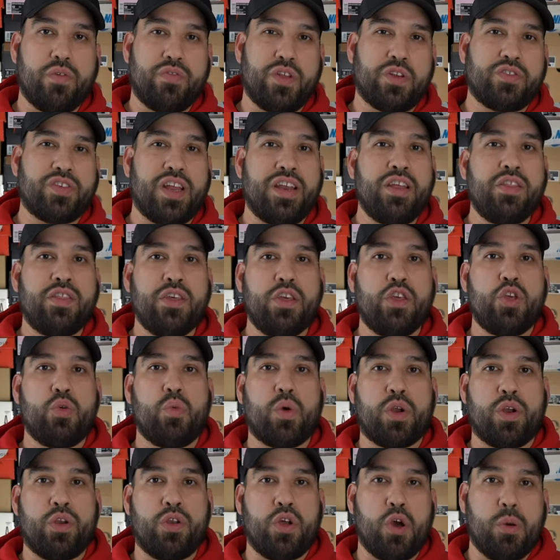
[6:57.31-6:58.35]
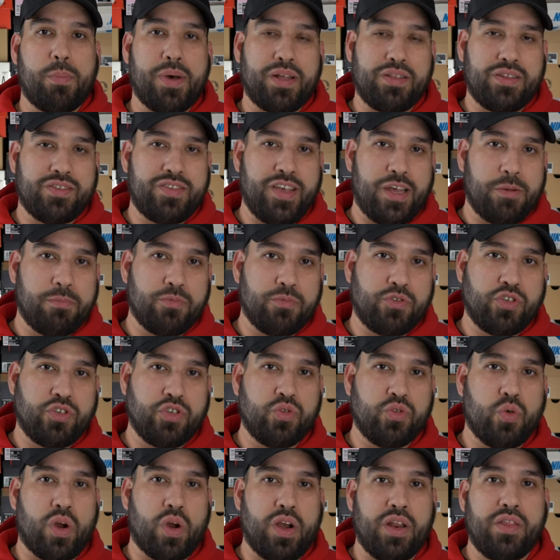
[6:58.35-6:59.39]
If there's anything you wanna know about the Tatum
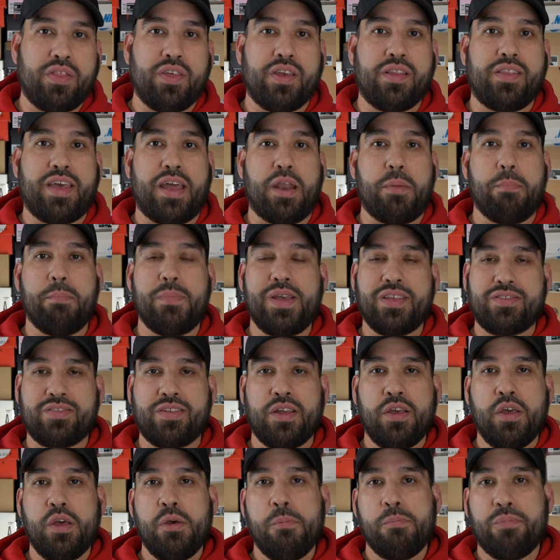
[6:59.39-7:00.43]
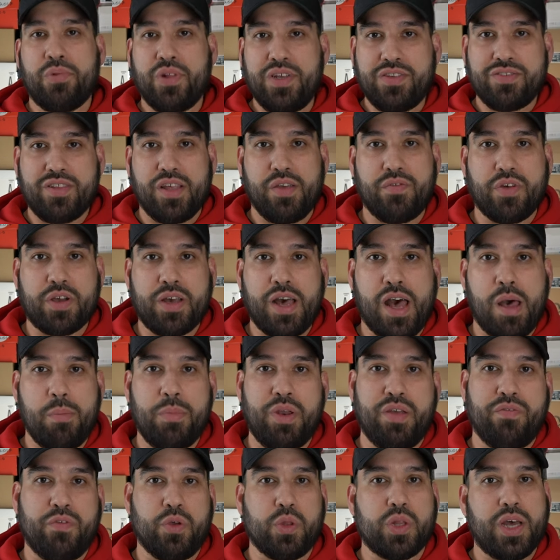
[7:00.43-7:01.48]
2 or anything that I missed, please leave a
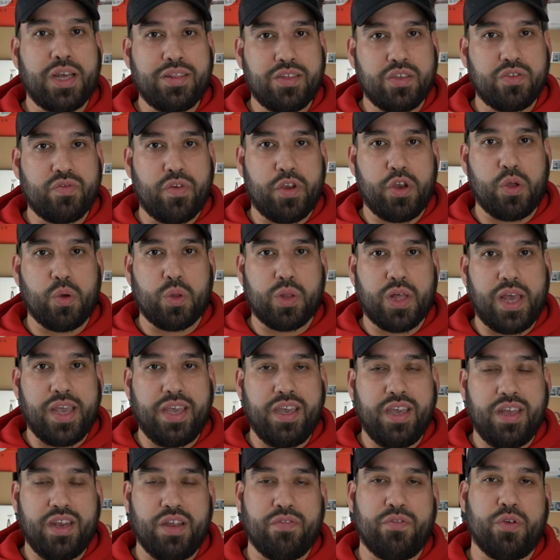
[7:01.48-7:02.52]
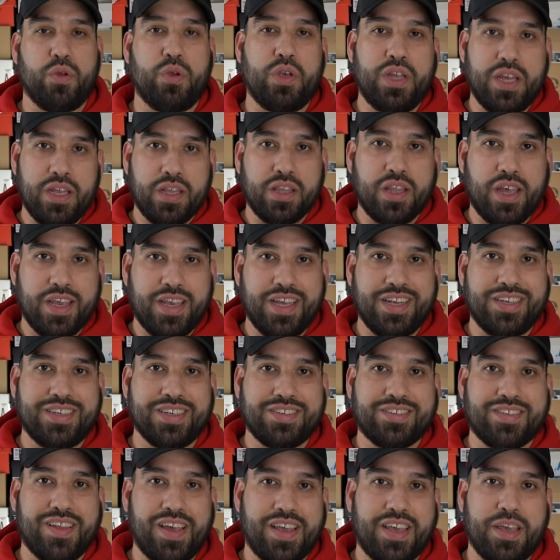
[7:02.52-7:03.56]
comment. If you liked this video, like it. If you didn't like it,
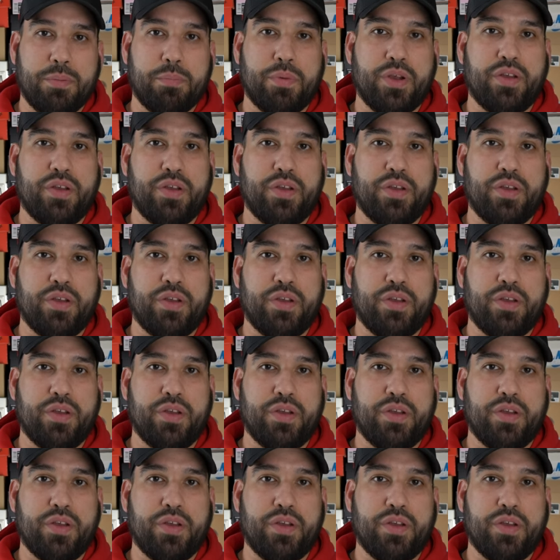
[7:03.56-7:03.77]
dislike it.